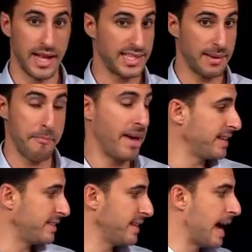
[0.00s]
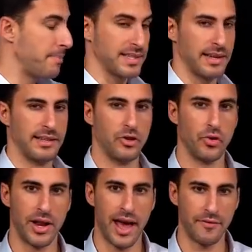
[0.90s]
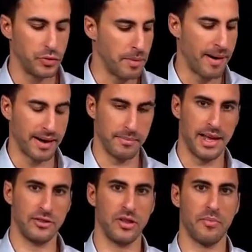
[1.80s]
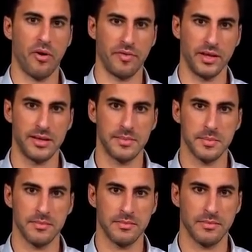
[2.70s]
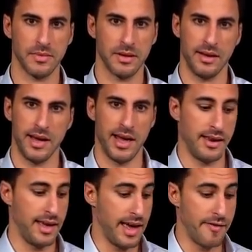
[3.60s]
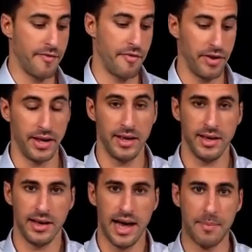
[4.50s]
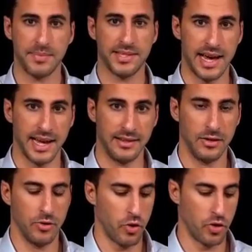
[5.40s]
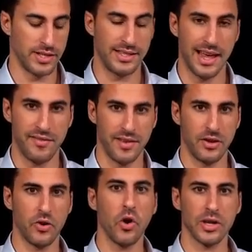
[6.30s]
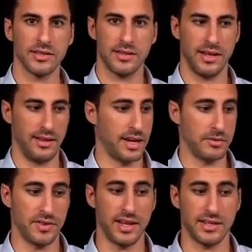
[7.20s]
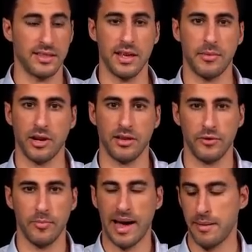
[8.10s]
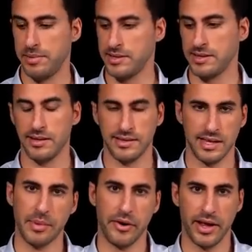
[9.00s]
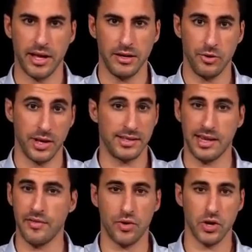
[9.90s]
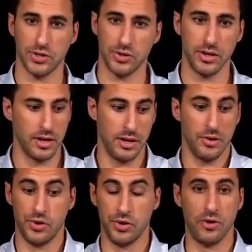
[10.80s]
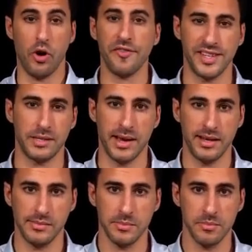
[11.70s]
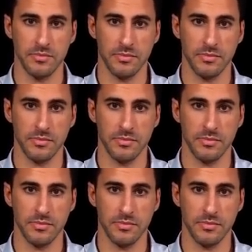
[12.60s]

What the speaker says: that's amazing upside that you can have to the bottom line, to the profit. And every upside or saving costs in terms of, think about it, if you buy a business in the same area, you can save costs on office space.